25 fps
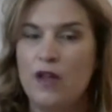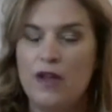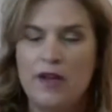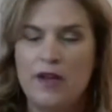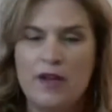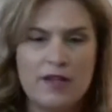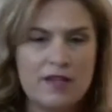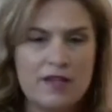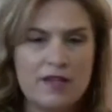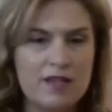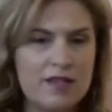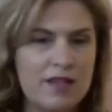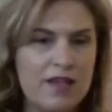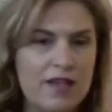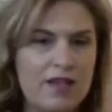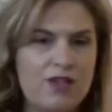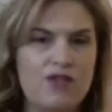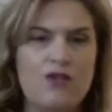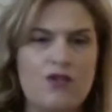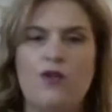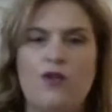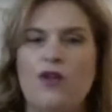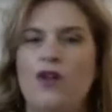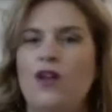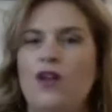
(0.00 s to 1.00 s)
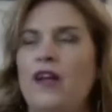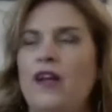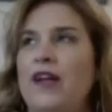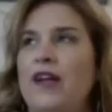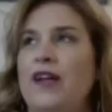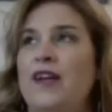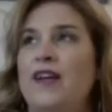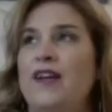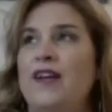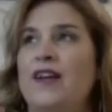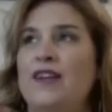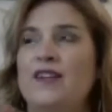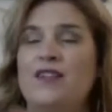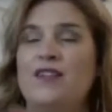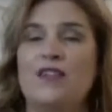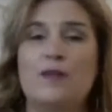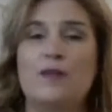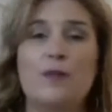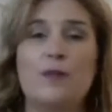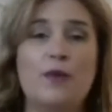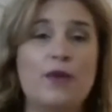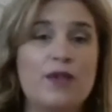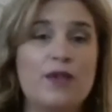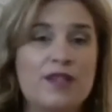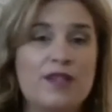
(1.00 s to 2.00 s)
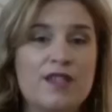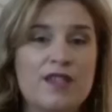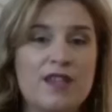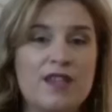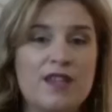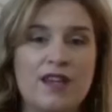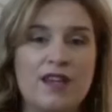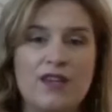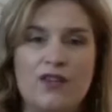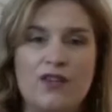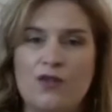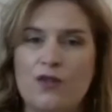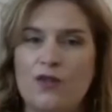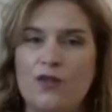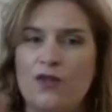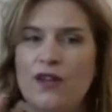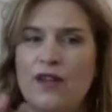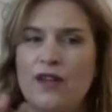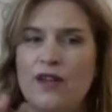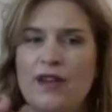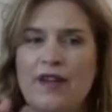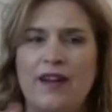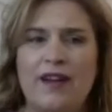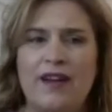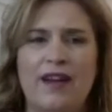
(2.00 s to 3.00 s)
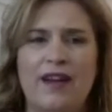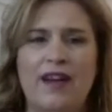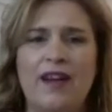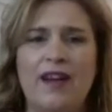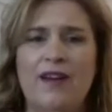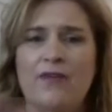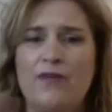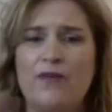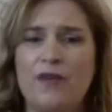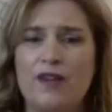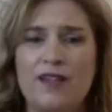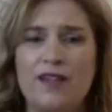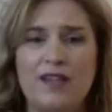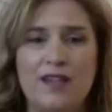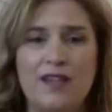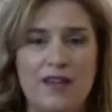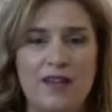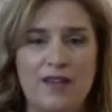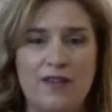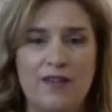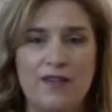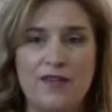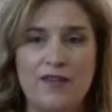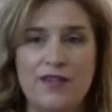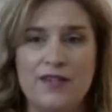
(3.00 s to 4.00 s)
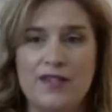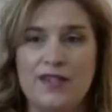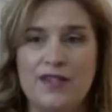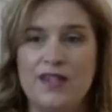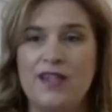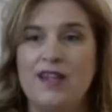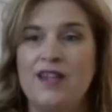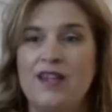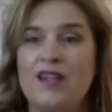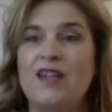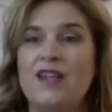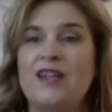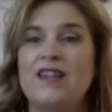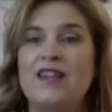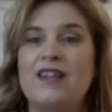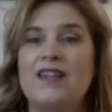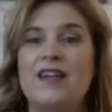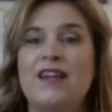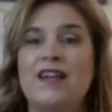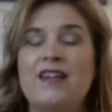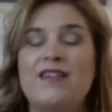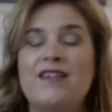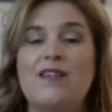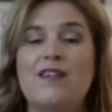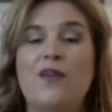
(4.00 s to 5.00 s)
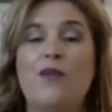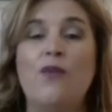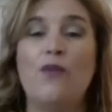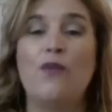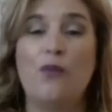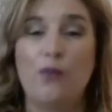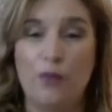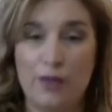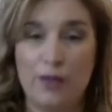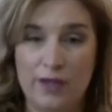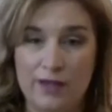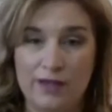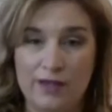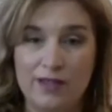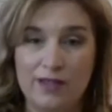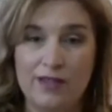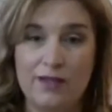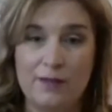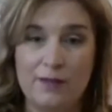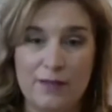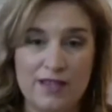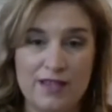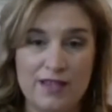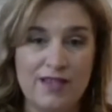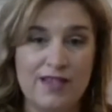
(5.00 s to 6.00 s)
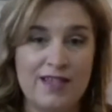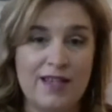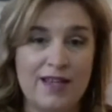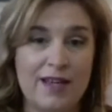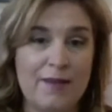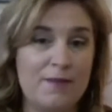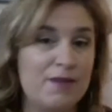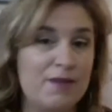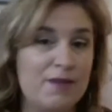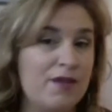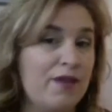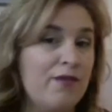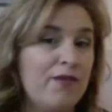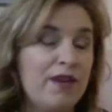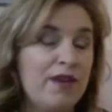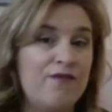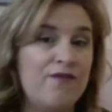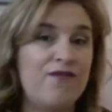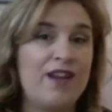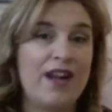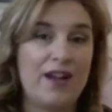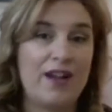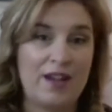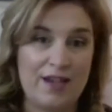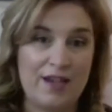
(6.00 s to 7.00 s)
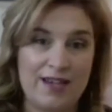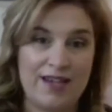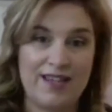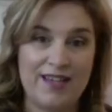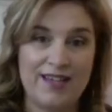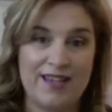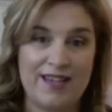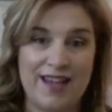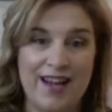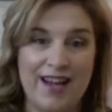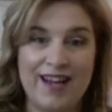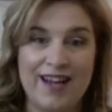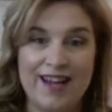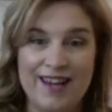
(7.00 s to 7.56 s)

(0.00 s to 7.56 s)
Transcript: schedule and sports schedule and everything else, that is a really busy time. So I want to validate that.